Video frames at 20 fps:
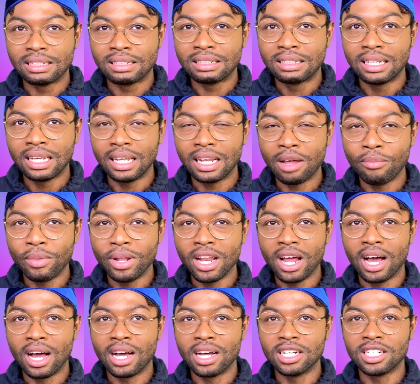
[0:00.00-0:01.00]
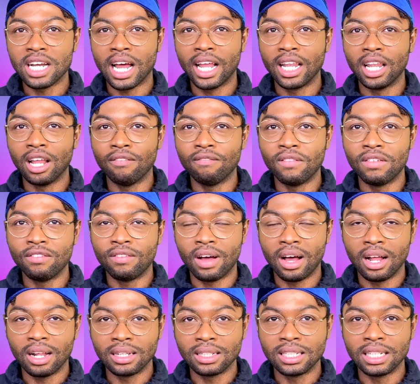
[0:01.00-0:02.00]
Keta Minaj, I love
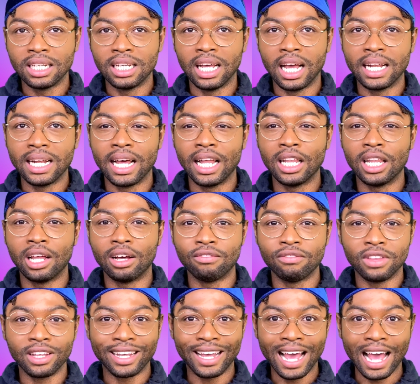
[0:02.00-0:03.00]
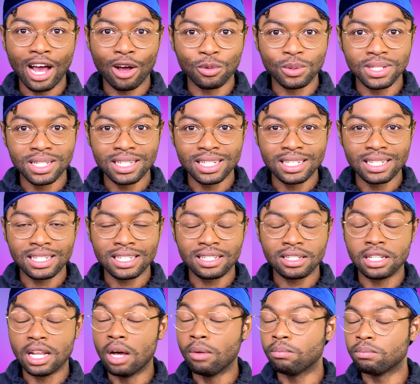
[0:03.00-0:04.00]
Vivaldi, and I love the Countess.
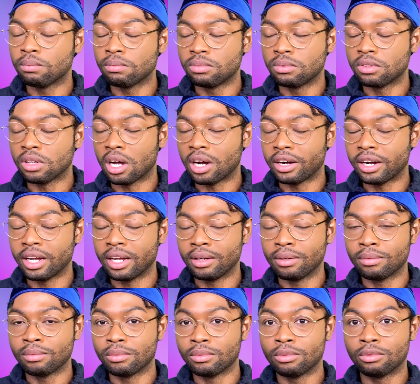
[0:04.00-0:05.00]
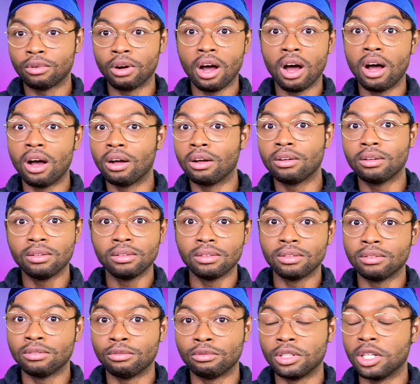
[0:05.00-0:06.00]
Nope, sorry, wrong.
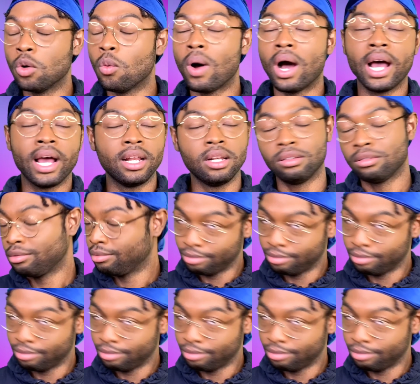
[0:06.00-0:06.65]
Rewind.